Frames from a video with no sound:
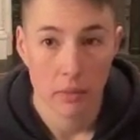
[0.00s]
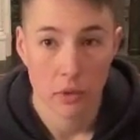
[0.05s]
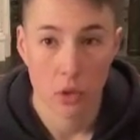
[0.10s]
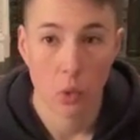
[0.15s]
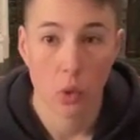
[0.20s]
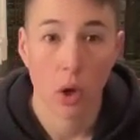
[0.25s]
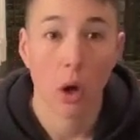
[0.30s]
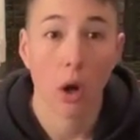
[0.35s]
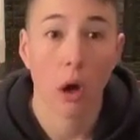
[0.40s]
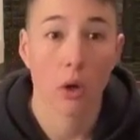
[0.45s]

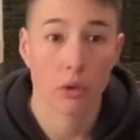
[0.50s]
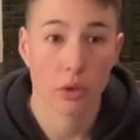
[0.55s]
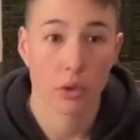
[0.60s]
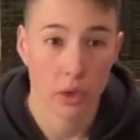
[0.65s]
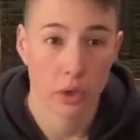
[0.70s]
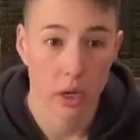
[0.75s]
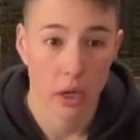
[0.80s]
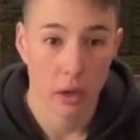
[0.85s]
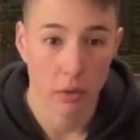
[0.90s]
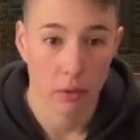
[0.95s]
So we're
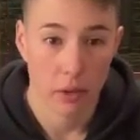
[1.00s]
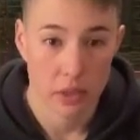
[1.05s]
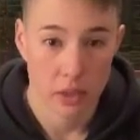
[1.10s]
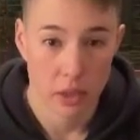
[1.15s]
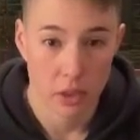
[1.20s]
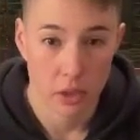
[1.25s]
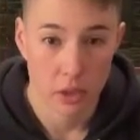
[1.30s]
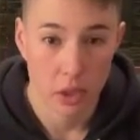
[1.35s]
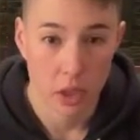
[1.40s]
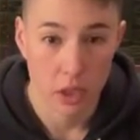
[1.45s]
alternating a
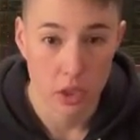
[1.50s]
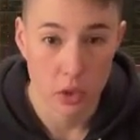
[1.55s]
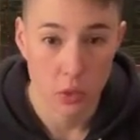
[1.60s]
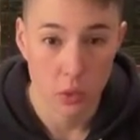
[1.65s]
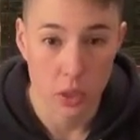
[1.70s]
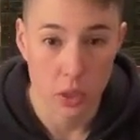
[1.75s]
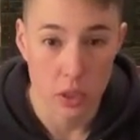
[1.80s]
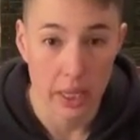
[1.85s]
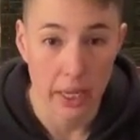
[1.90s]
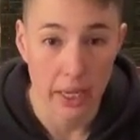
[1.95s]
recess, so you can
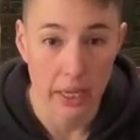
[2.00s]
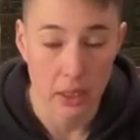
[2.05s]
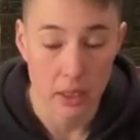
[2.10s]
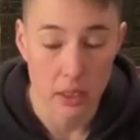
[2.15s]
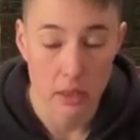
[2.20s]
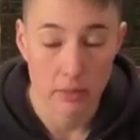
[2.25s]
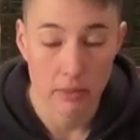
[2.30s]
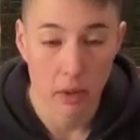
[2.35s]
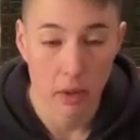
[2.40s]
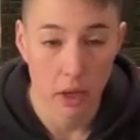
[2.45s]
switch
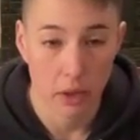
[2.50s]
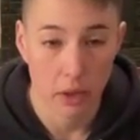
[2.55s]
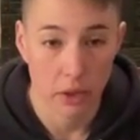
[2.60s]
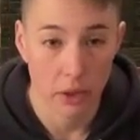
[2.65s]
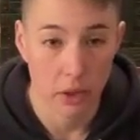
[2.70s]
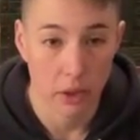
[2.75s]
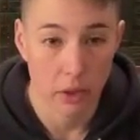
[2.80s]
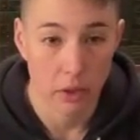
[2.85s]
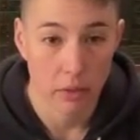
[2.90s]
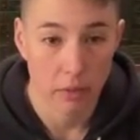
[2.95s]
legs on
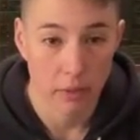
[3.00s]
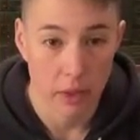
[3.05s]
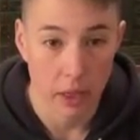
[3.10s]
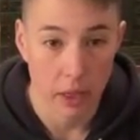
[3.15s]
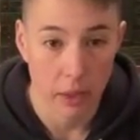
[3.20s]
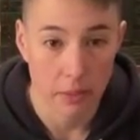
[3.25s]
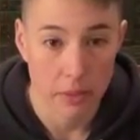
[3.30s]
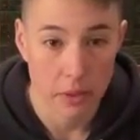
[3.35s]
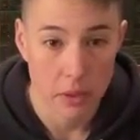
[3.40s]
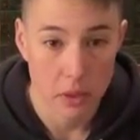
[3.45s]
the
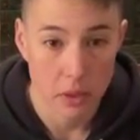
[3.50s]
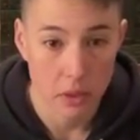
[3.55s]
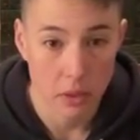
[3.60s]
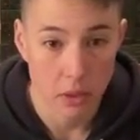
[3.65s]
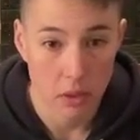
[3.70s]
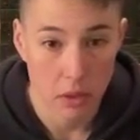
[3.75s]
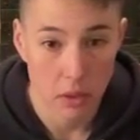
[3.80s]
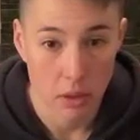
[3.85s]
V-ups.